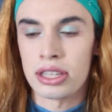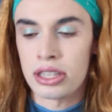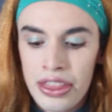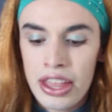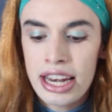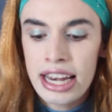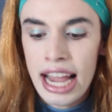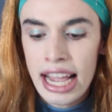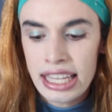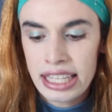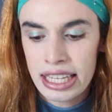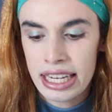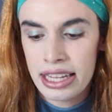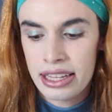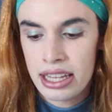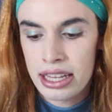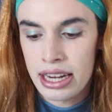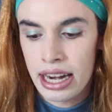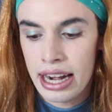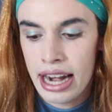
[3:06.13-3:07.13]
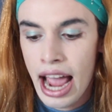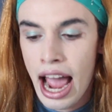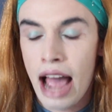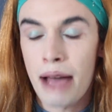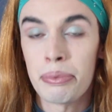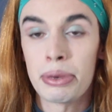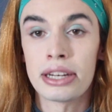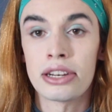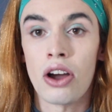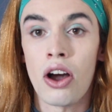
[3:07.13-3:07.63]
The next incident
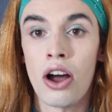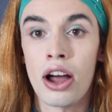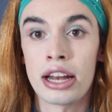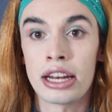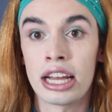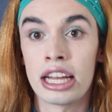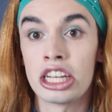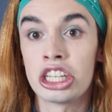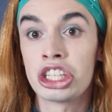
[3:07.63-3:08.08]
happened on